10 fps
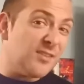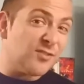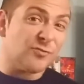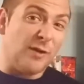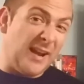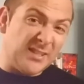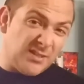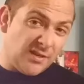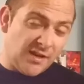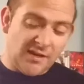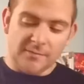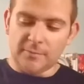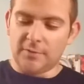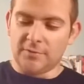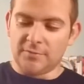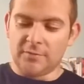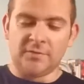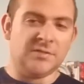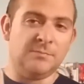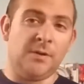strategy game where you control
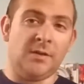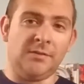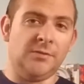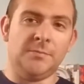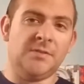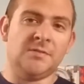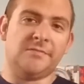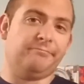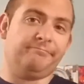these bald humans.